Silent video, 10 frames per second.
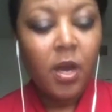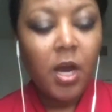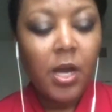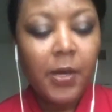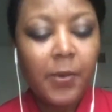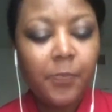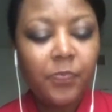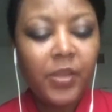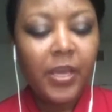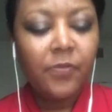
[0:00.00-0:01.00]

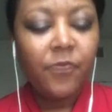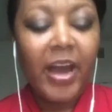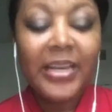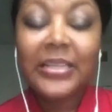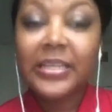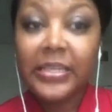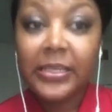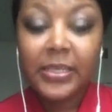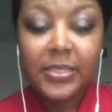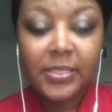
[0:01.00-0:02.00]
And
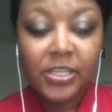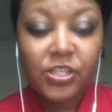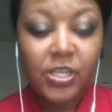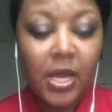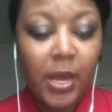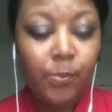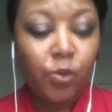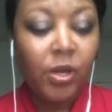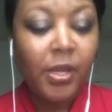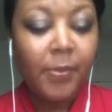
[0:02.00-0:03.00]
finally, Section 9
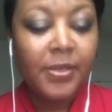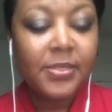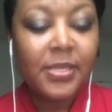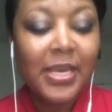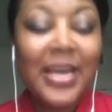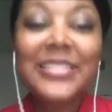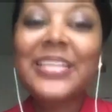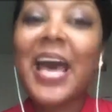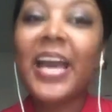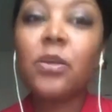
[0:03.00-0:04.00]
prohibits
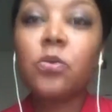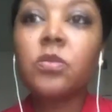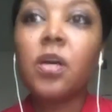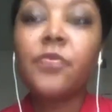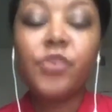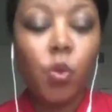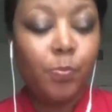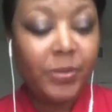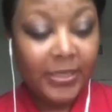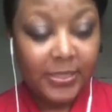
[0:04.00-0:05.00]
titles of
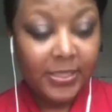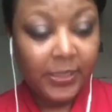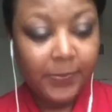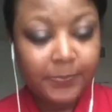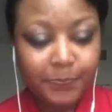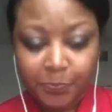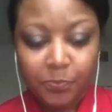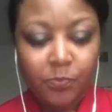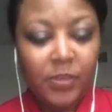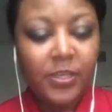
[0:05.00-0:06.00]
nobility.
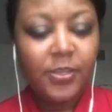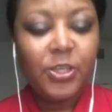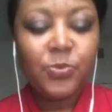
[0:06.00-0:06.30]
These